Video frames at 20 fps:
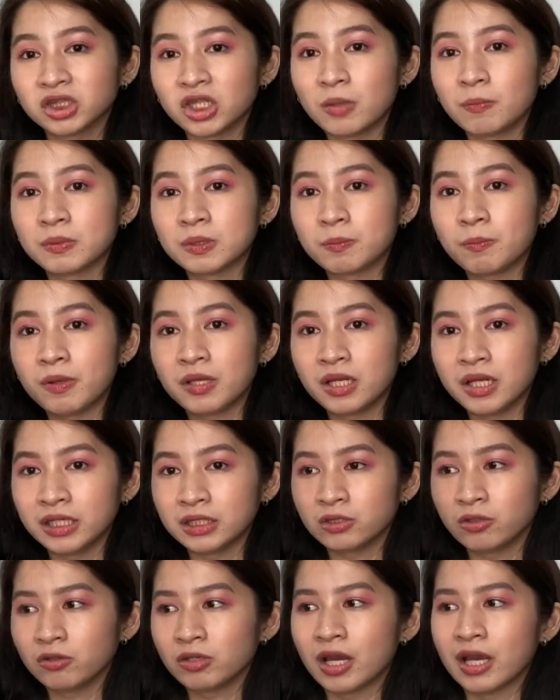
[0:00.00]
shops pala
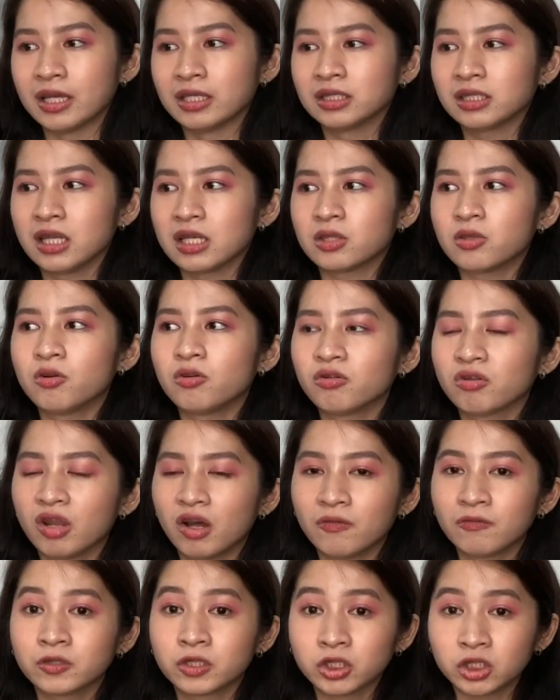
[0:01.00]
ito, guys. Itong
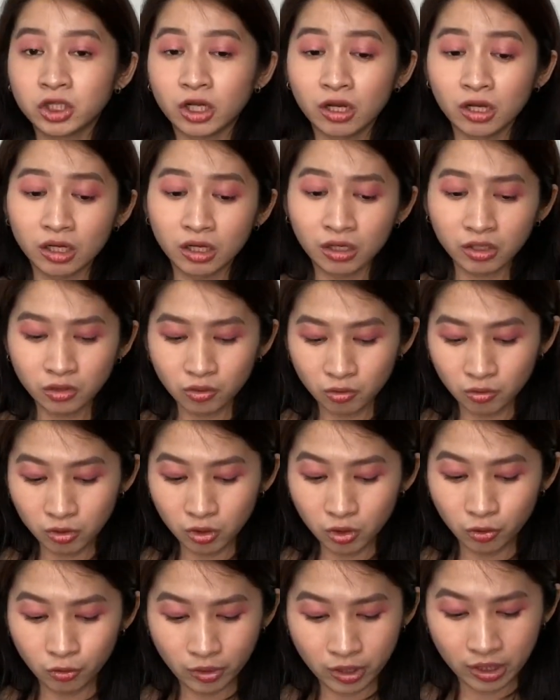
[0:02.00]
gloves tsaka yung
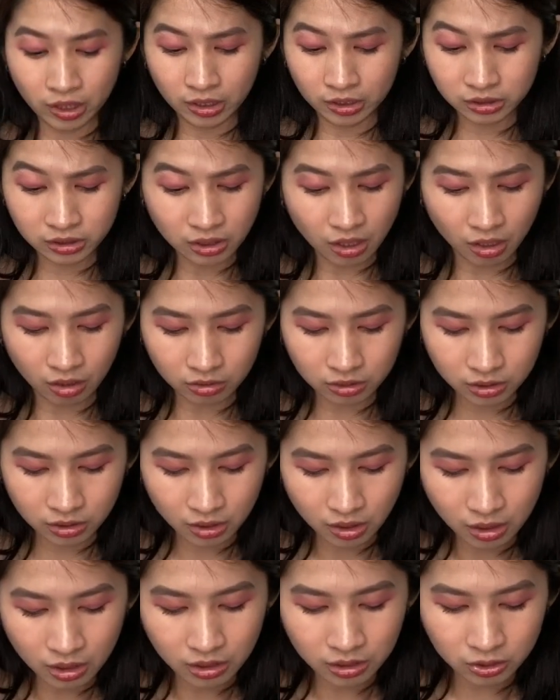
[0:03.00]
yoga socks.
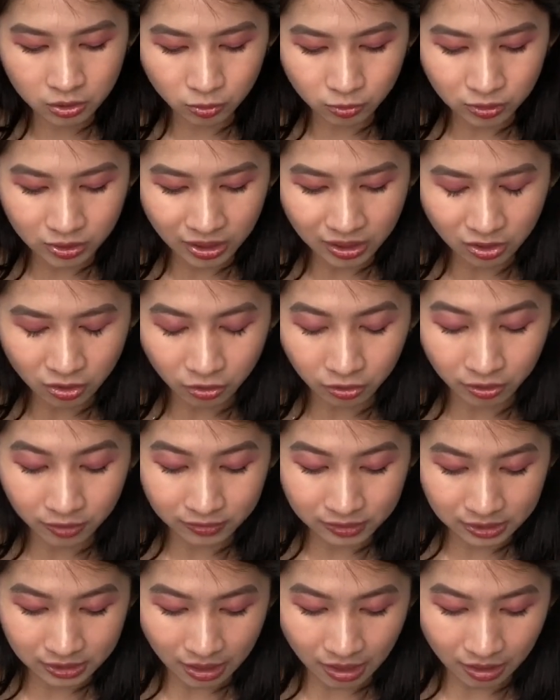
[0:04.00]
So, sa yoga
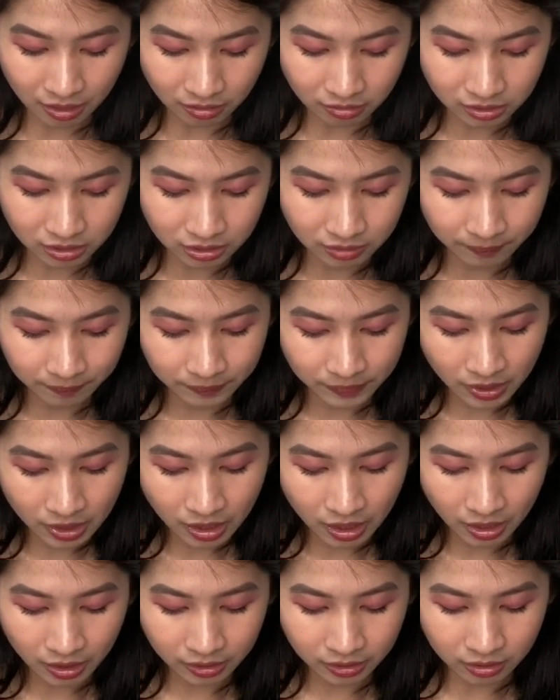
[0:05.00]
socks,
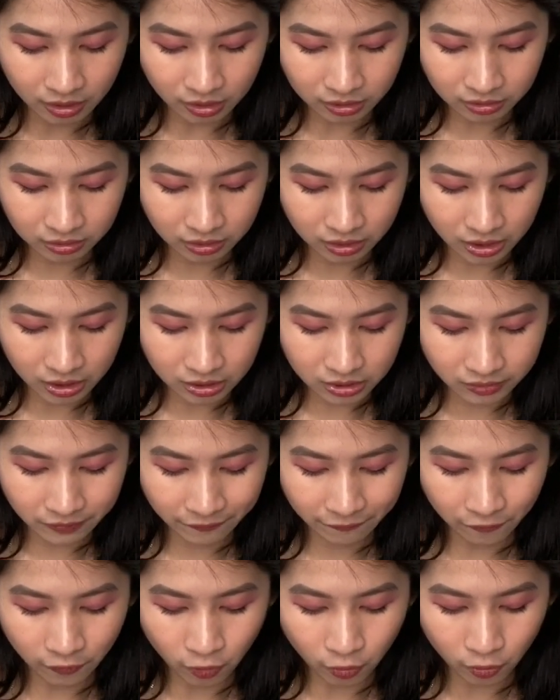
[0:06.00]
I got this
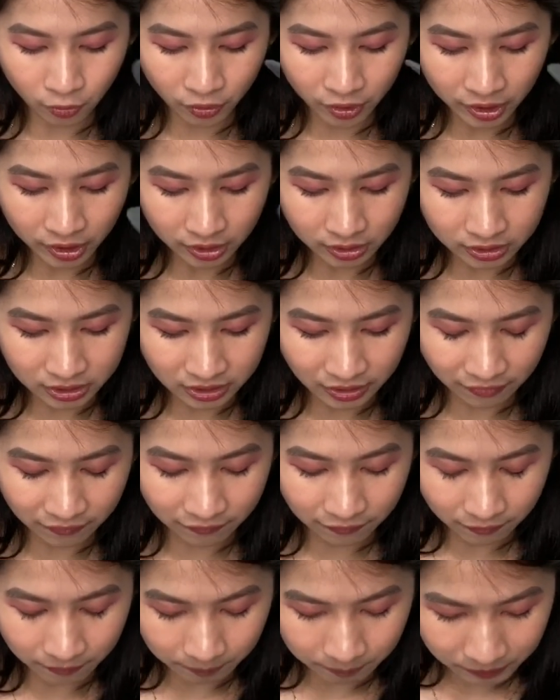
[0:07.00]
for
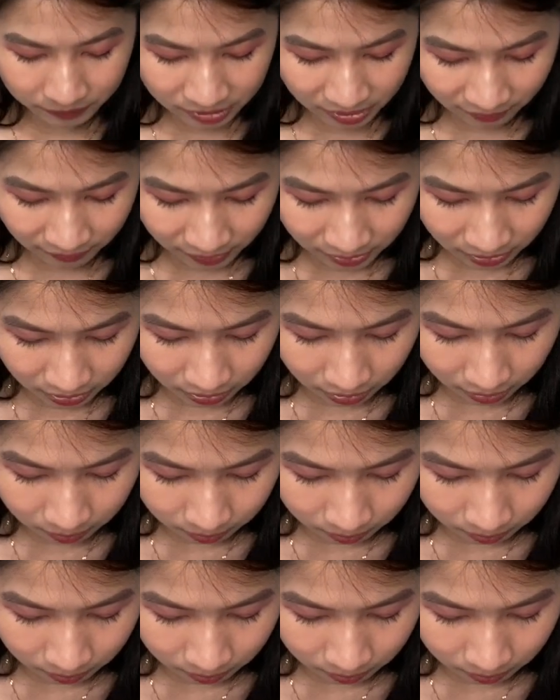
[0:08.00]
79.